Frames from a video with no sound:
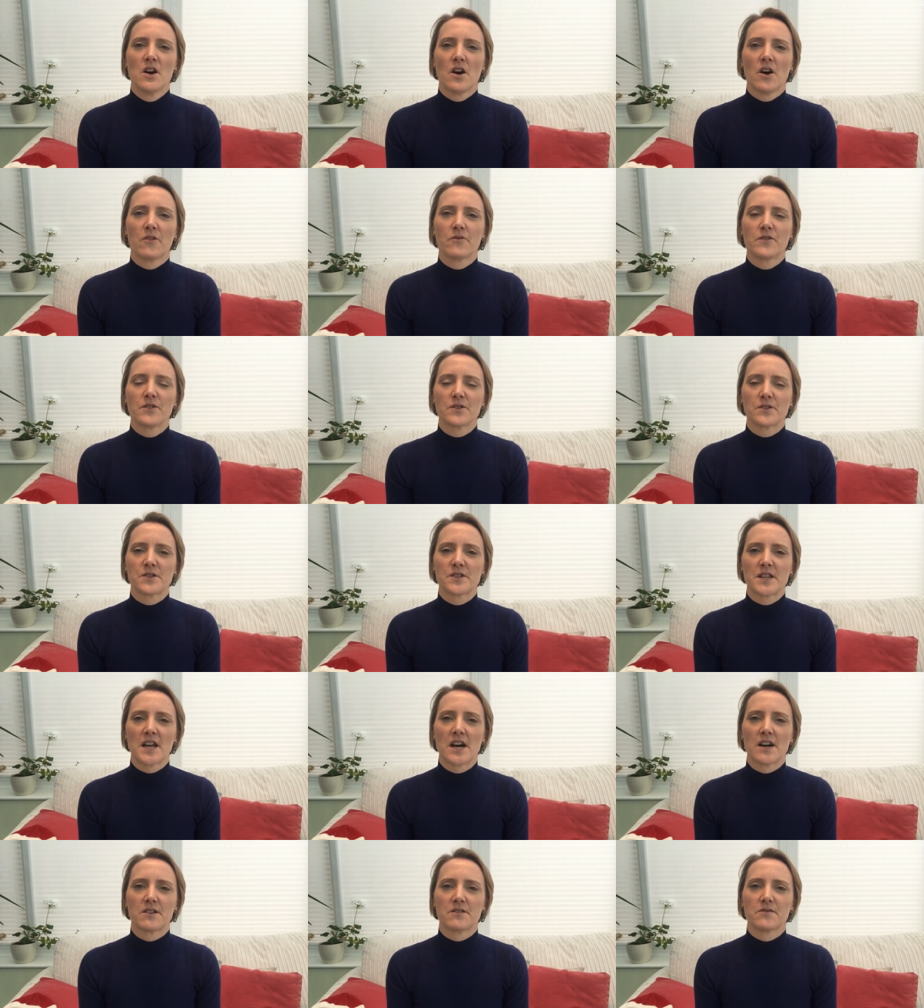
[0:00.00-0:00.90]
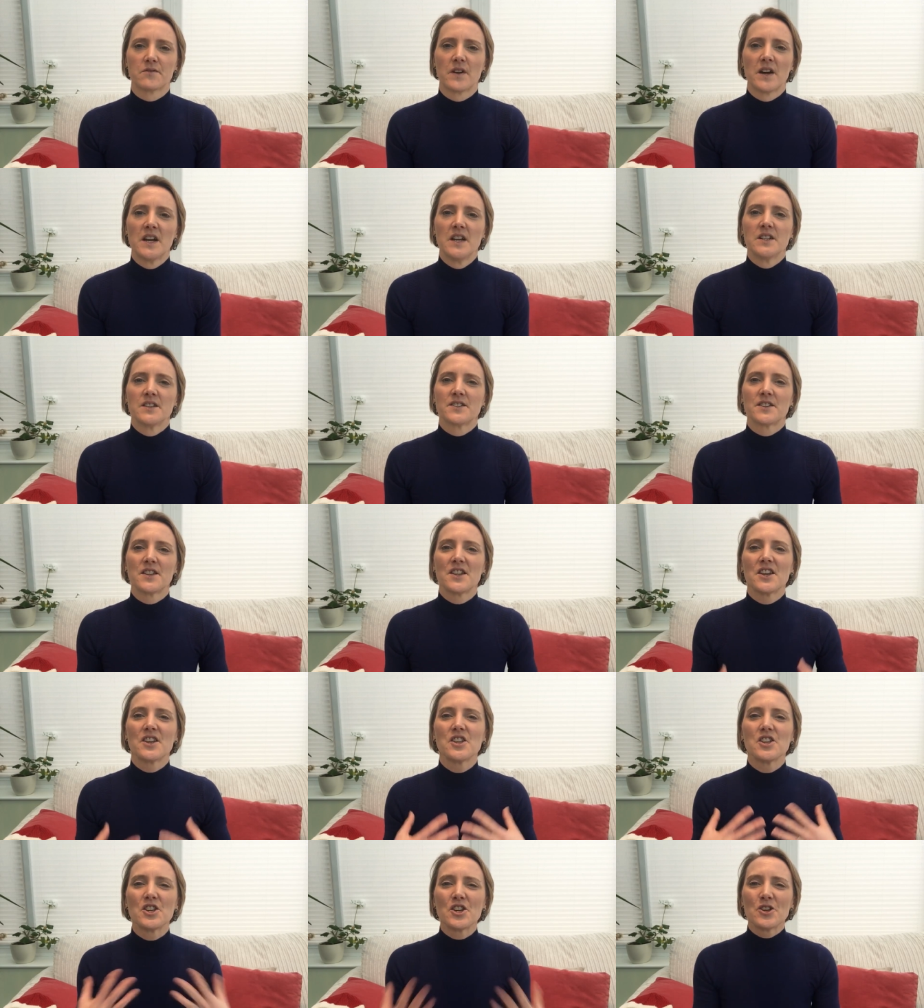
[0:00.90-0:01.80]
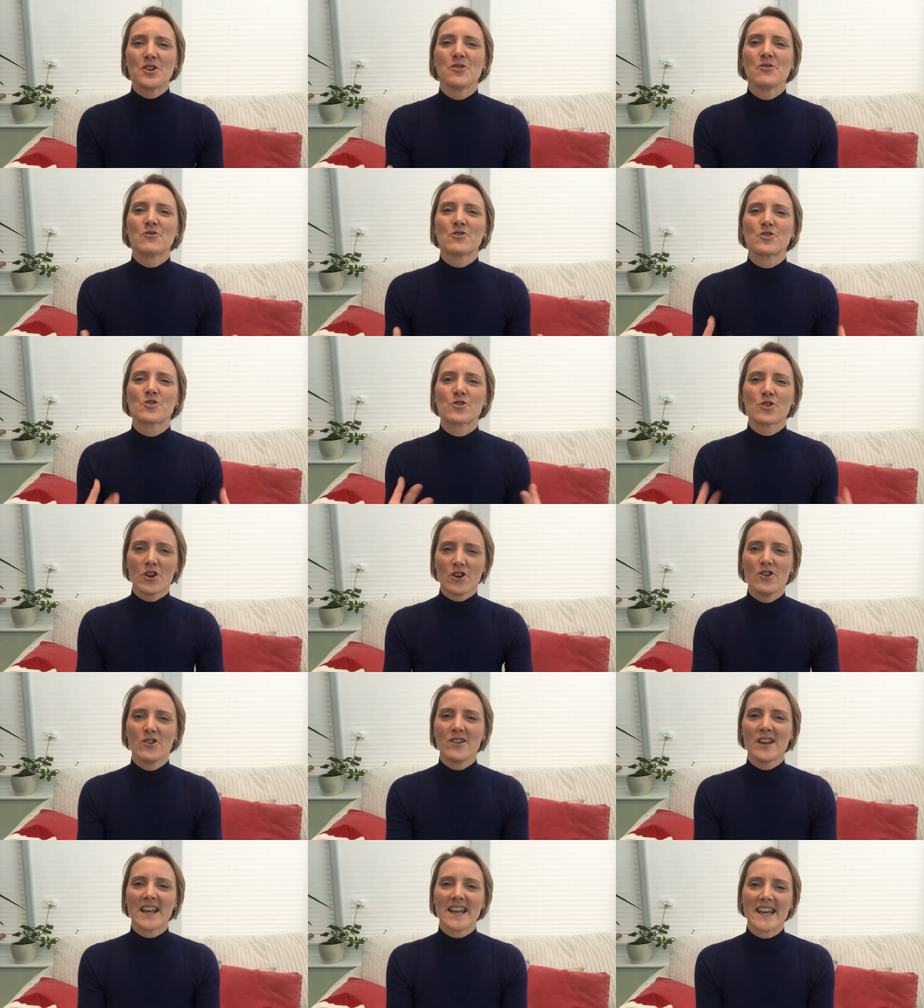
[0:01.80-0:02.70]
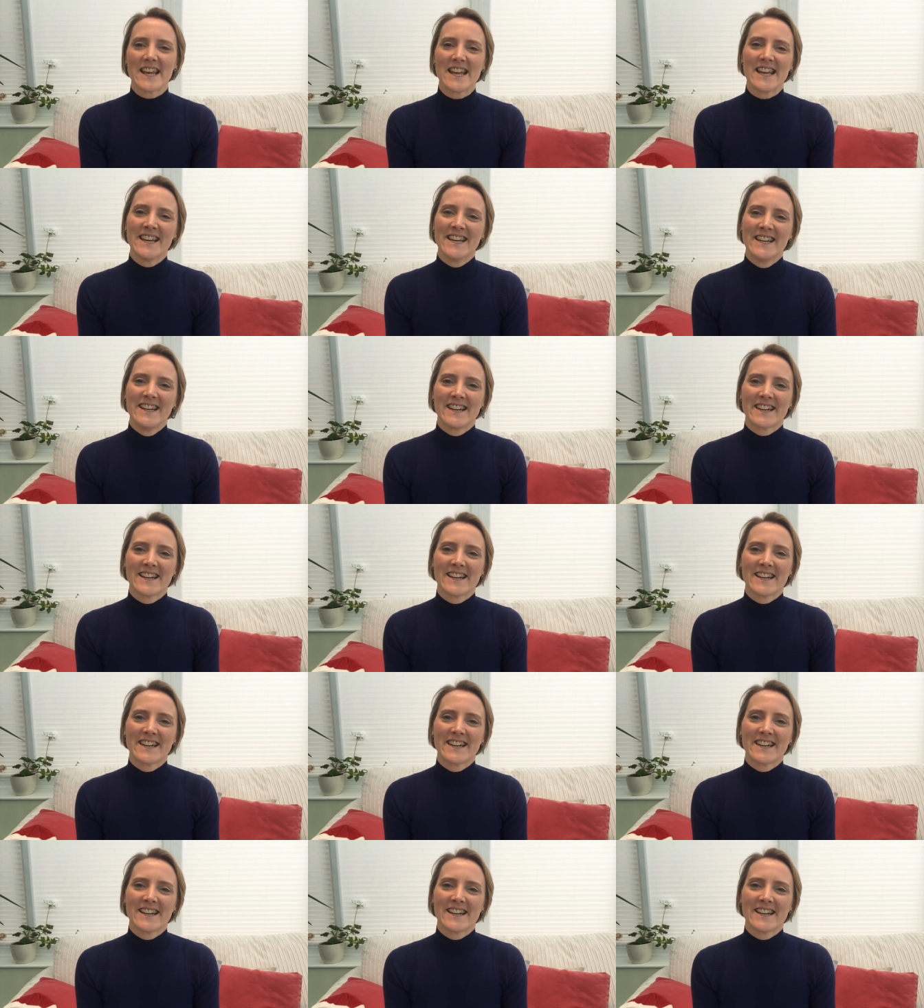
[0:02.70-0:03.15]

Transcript: of yourself so that you truly